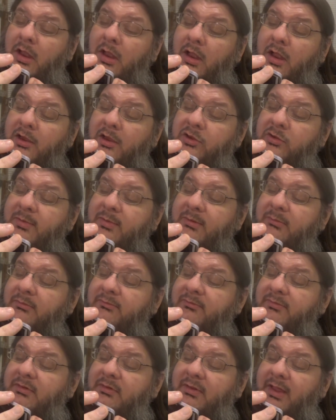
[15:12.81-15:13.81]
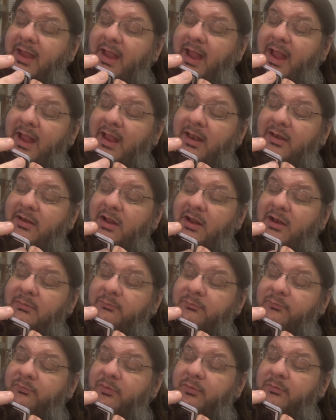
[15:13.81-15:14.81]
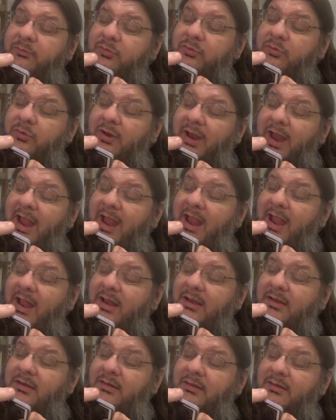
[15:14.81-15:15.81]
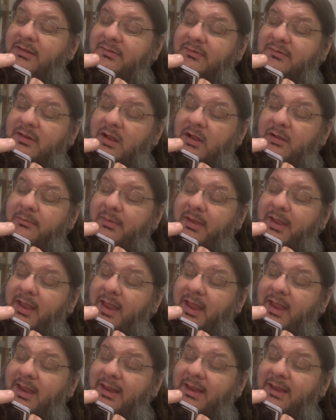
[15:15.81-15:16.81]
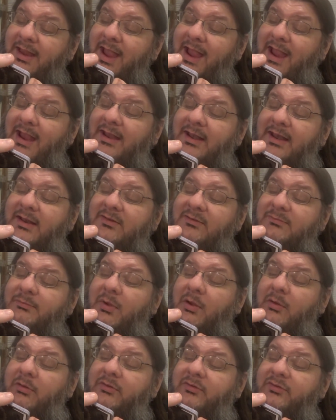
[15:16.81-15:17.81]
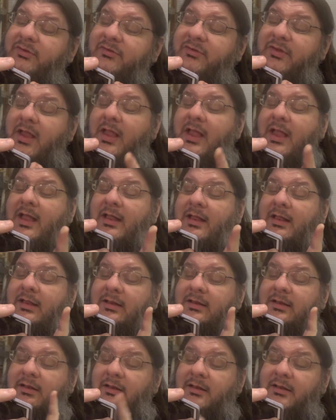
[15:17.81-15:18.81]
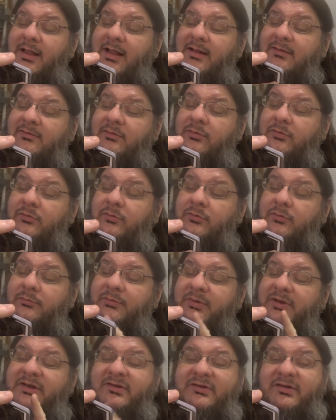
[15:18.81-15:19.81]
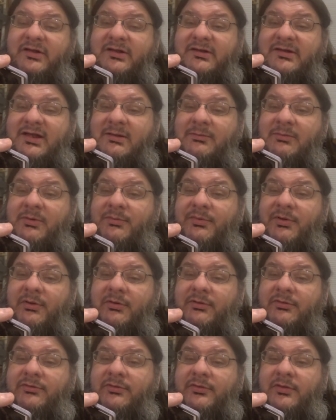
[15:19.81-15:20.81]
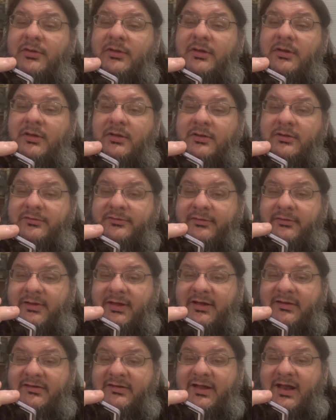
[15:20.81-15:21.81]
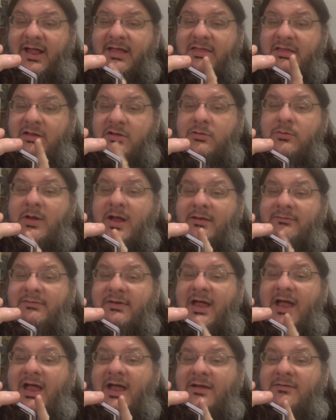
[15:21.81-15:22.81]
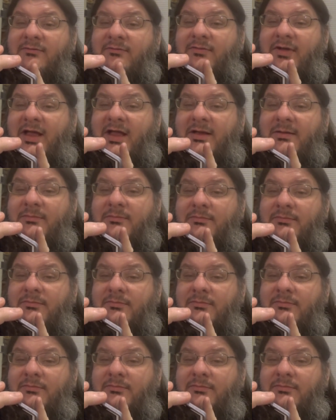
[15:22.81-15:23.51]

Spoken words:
you may reveal a hand item from your hand this combat and gain its bonuses. That's cool, but it's still a team up bonus. So like I said, I think you have to have a